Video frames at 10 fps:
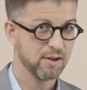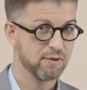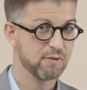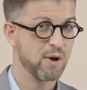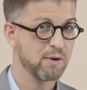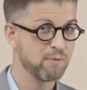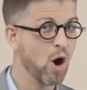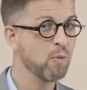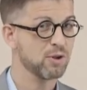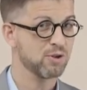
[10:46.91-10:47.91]
If you've read
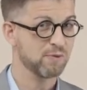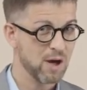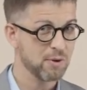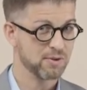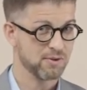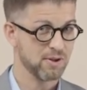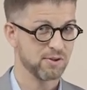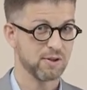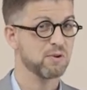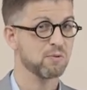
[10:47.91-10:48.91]
Romans, you've noticed
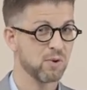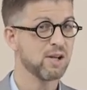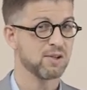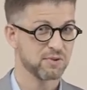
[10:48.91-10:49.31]
this, and if you read it,